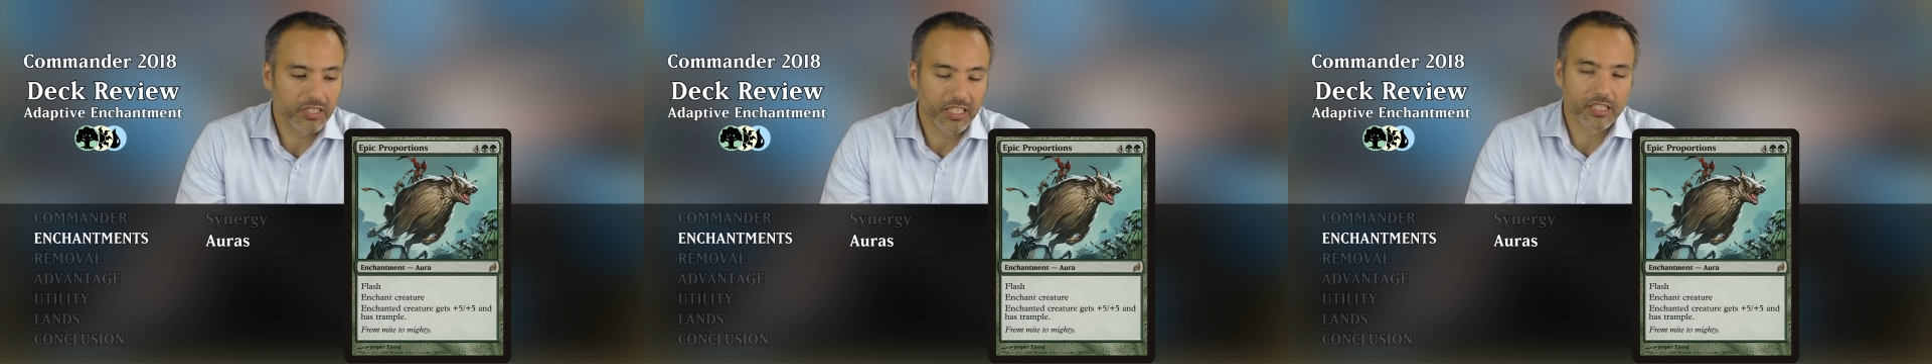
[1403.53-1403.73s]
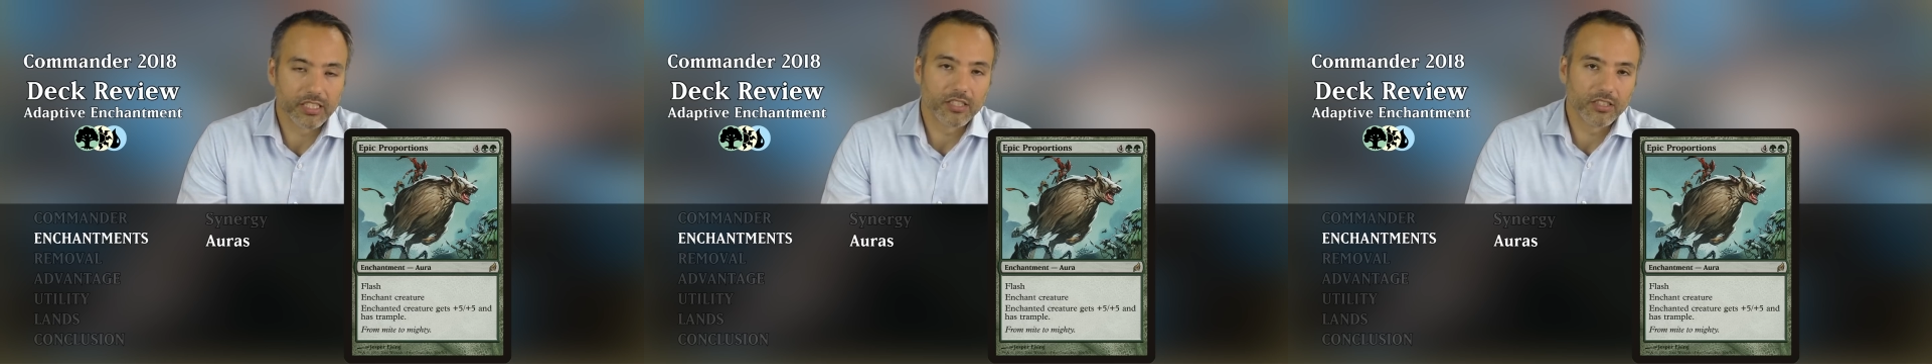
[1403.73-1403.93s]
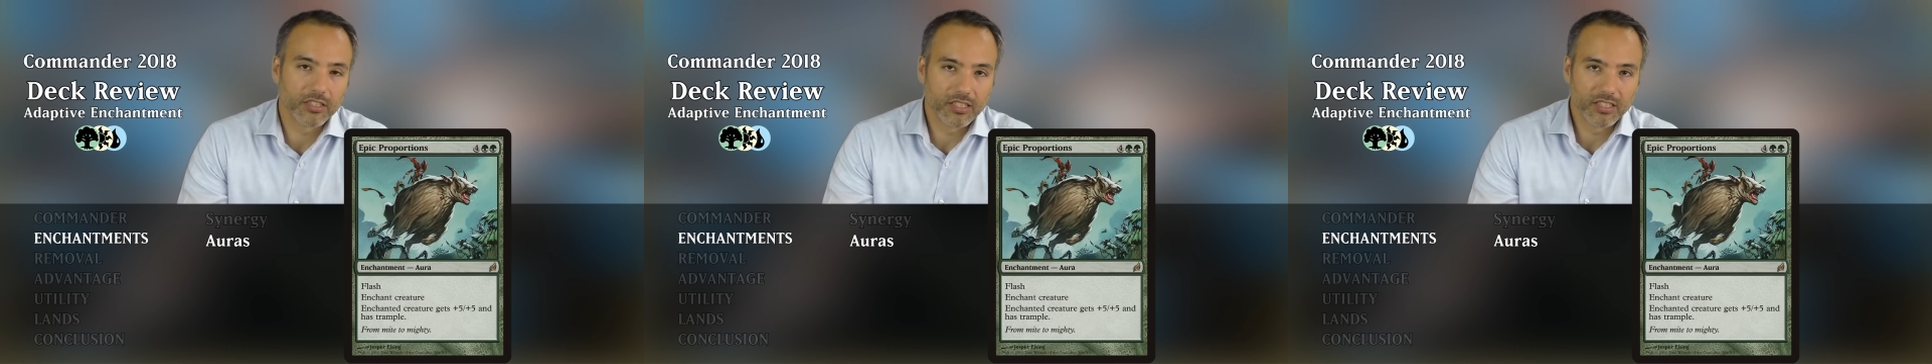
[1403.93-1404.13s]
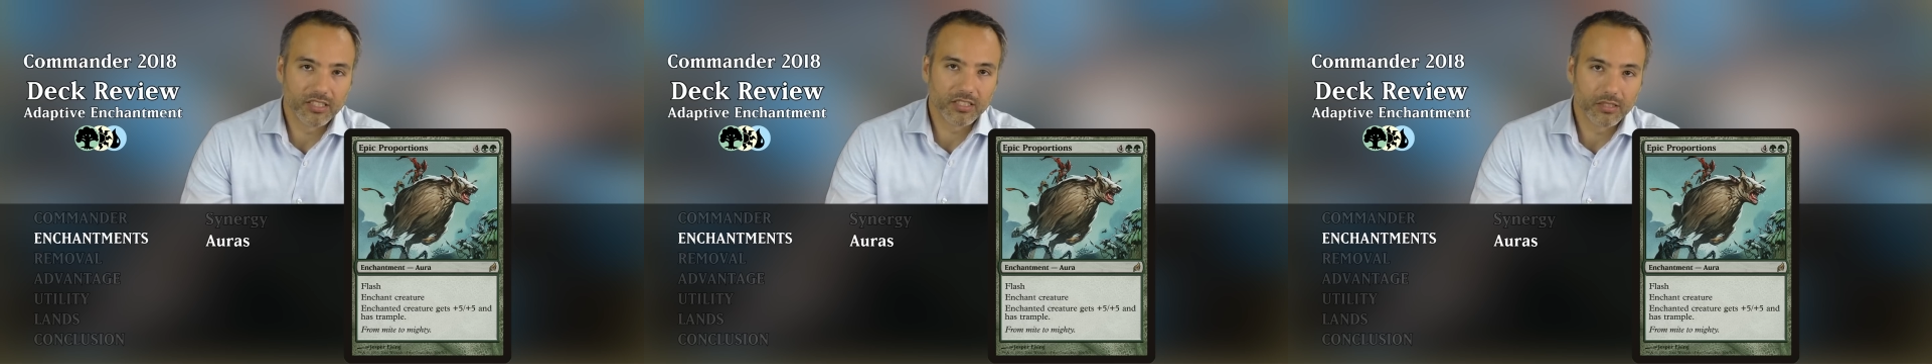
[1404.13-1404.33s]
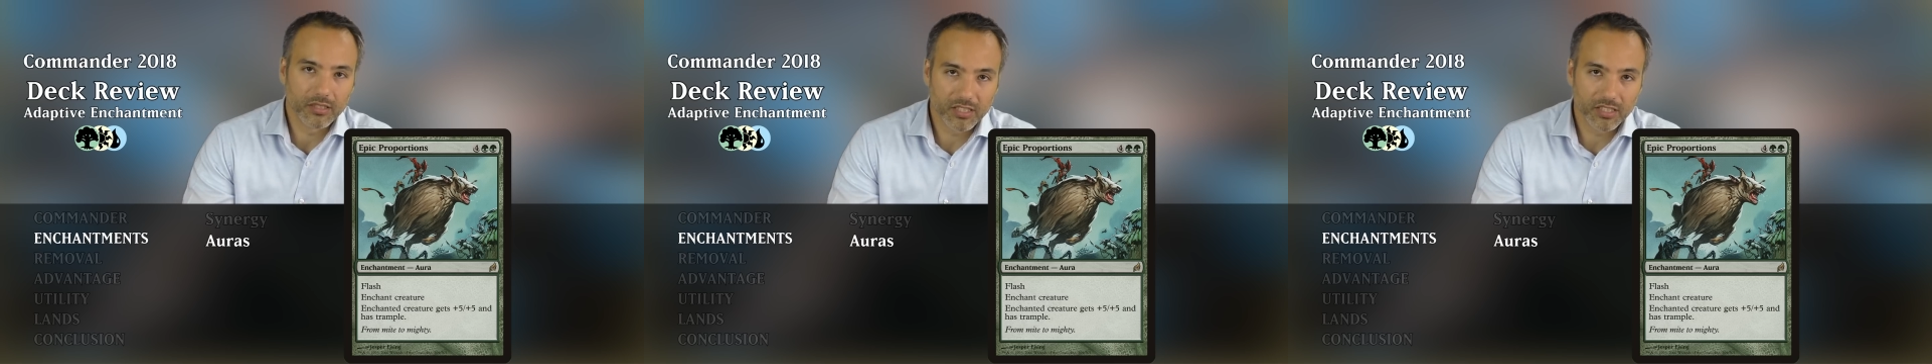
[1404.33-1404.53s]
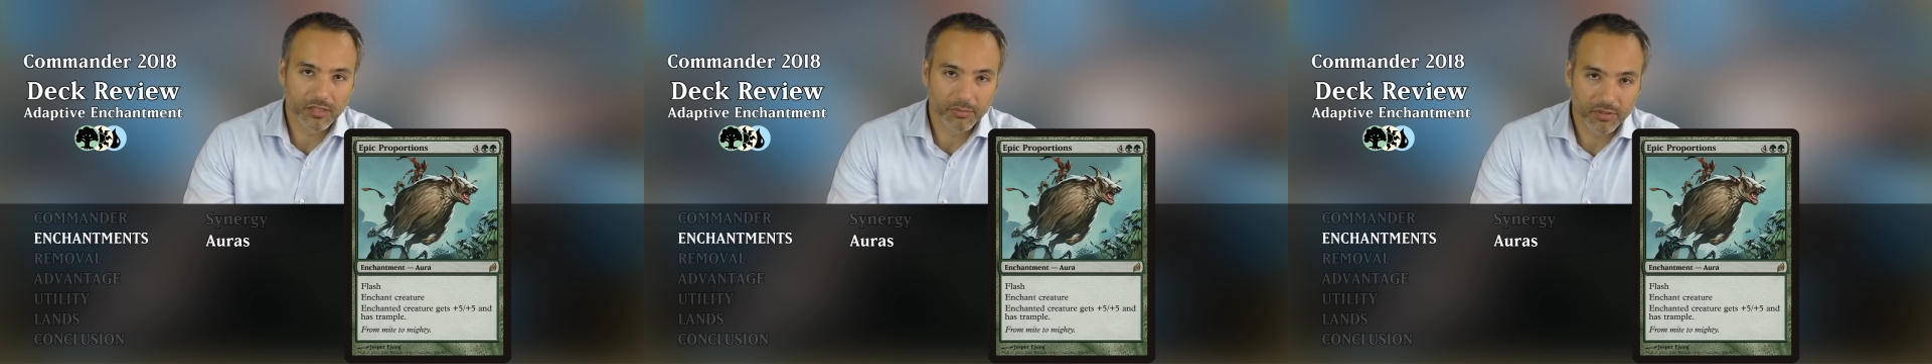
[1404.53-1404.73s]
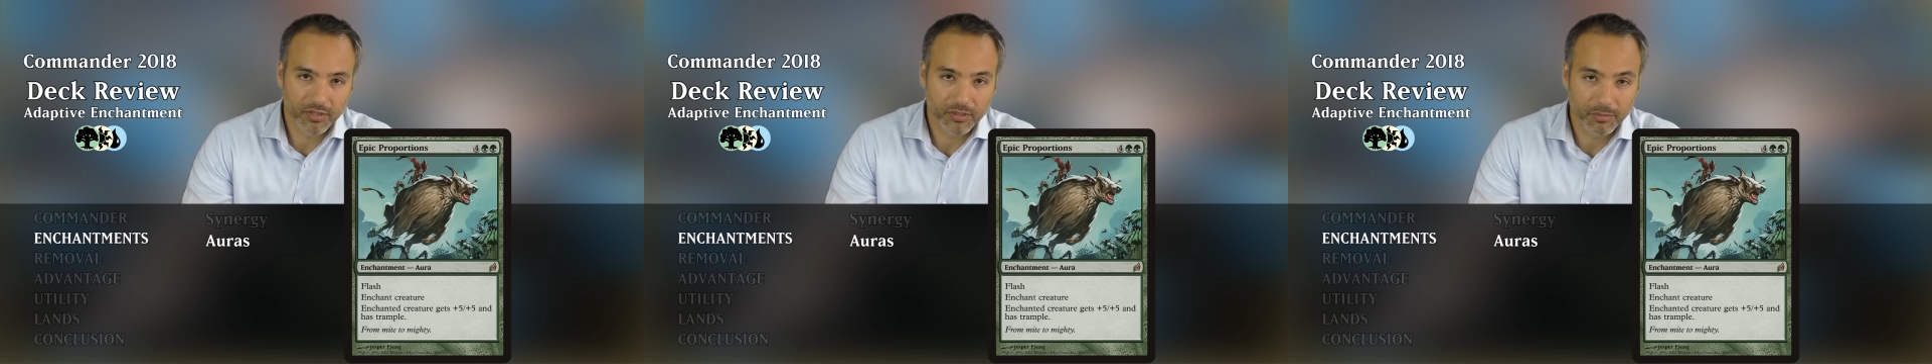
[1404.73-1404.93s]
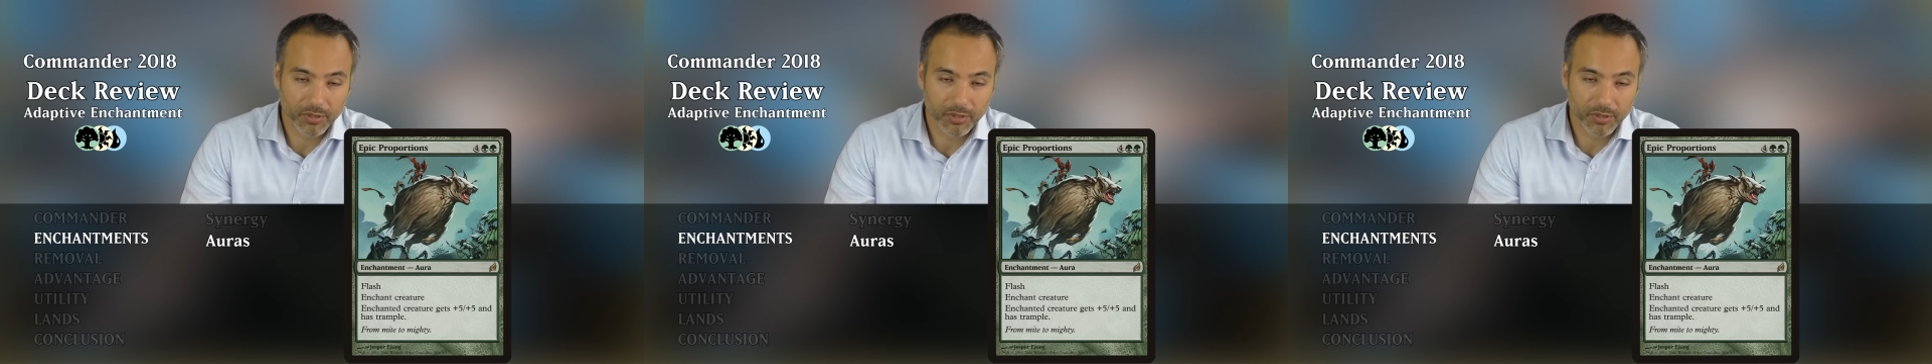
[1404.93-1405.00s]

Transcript: not a card that does something similar,